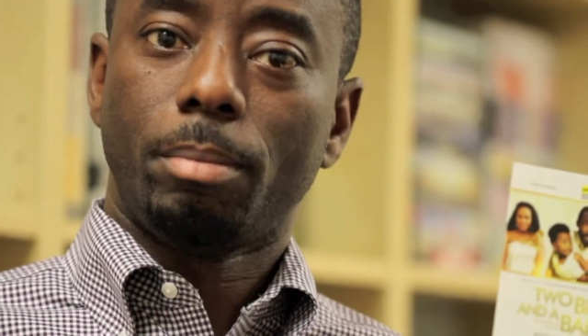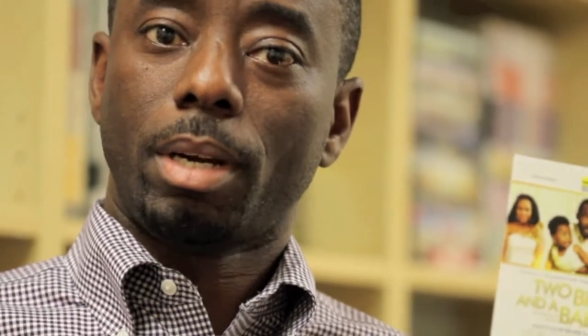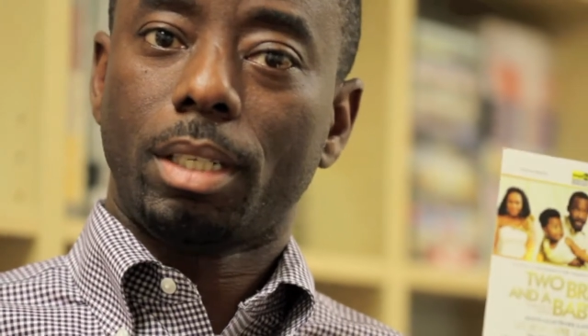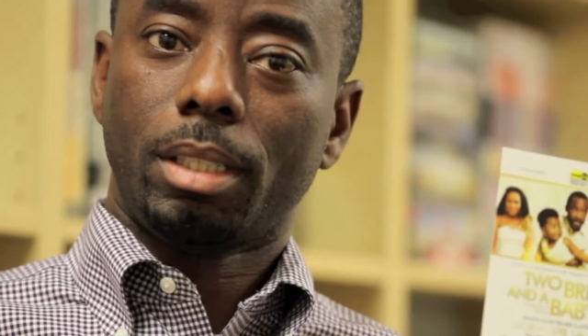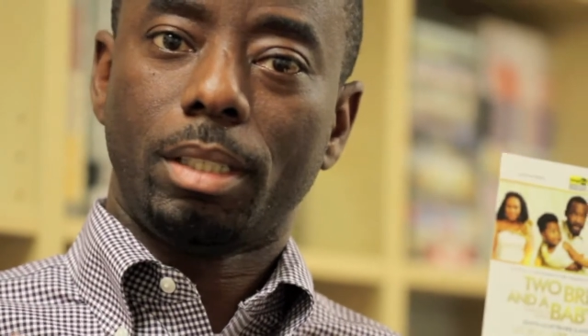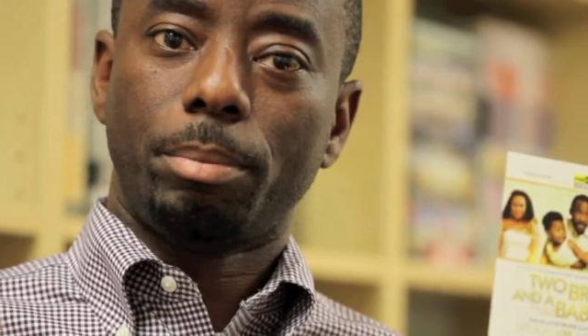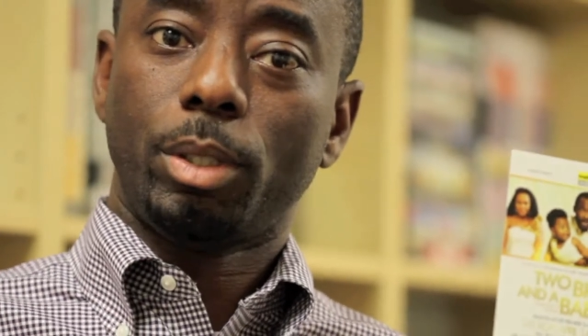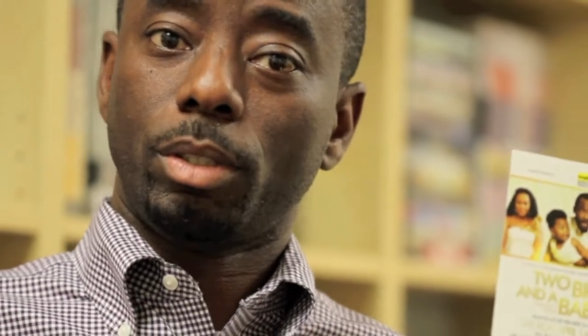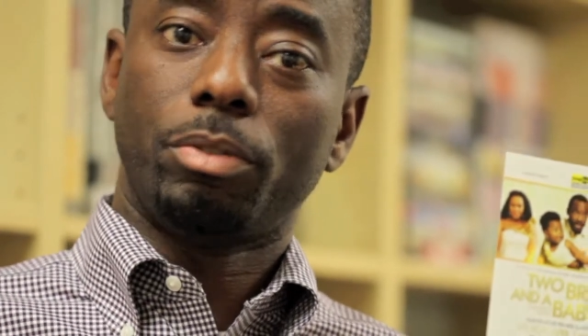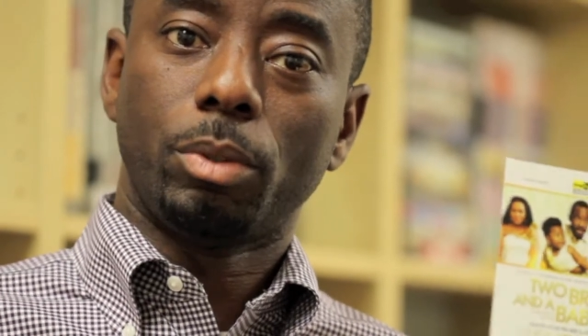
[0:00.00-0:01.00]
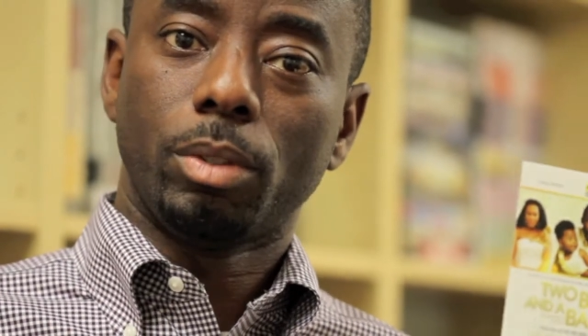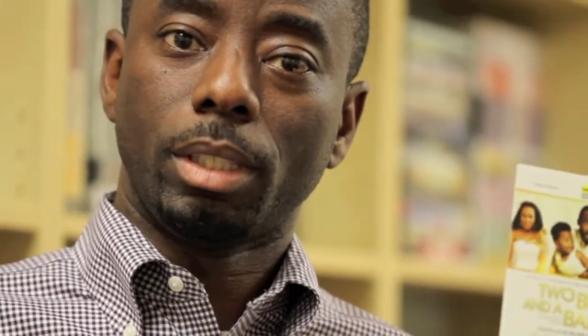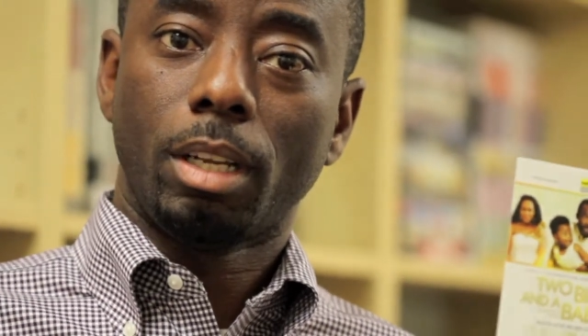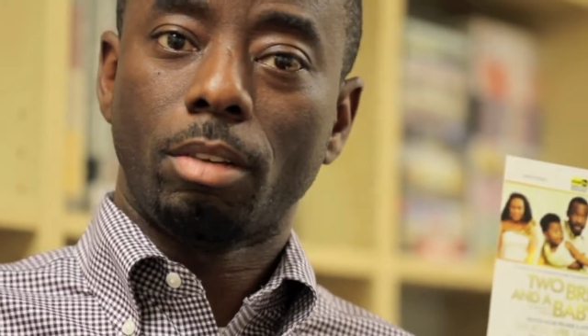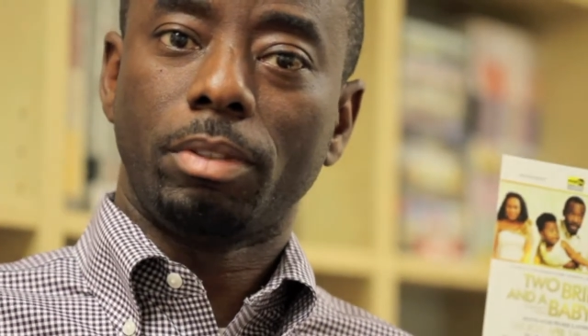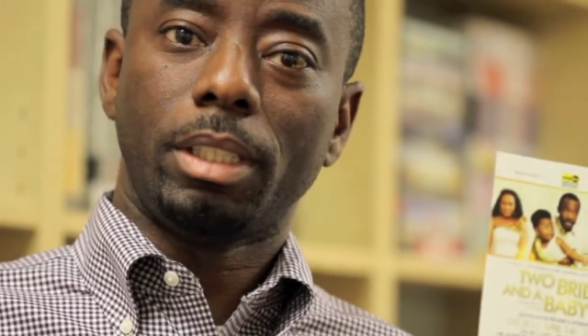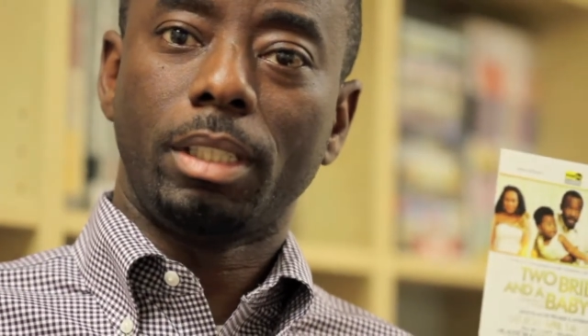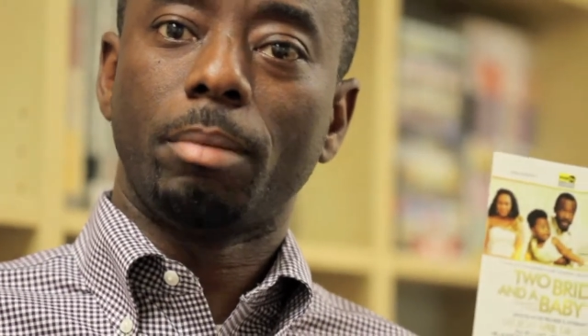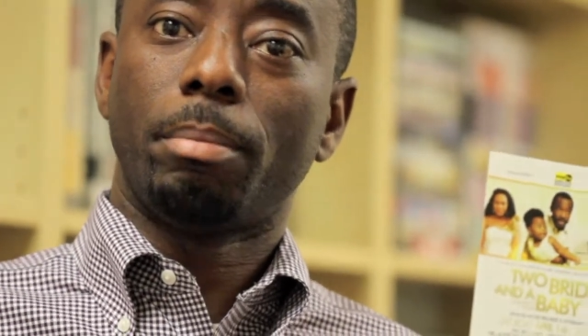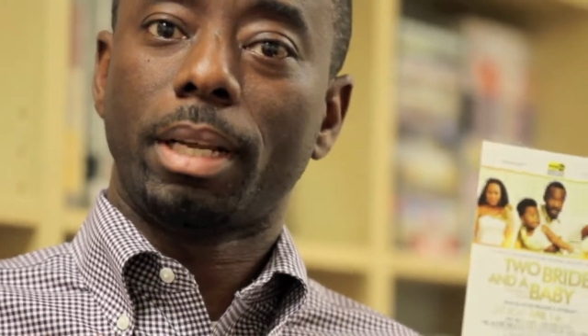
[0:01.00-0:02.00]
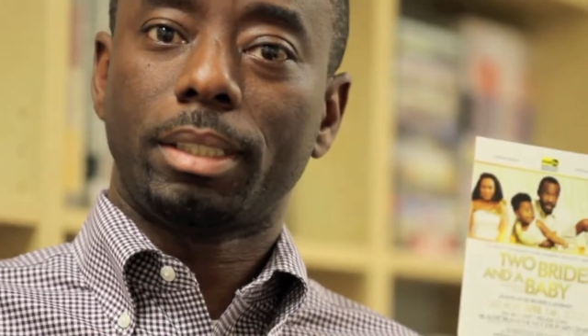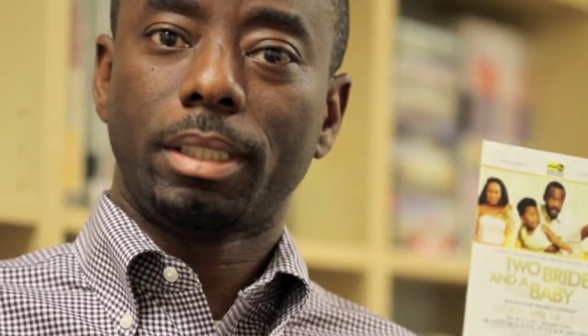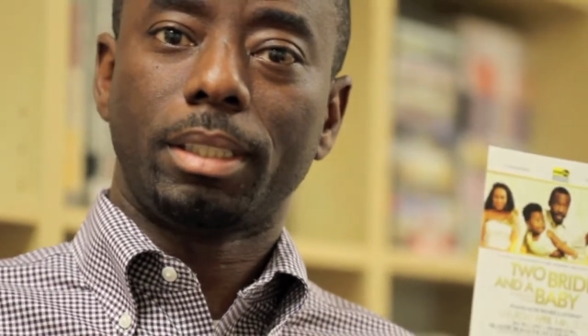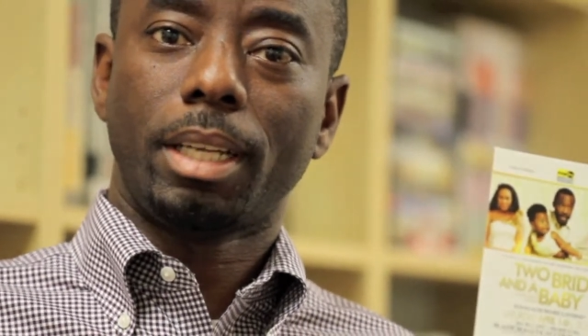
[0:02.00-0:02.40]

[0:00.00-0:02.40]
by the beautiful and lovely Blessing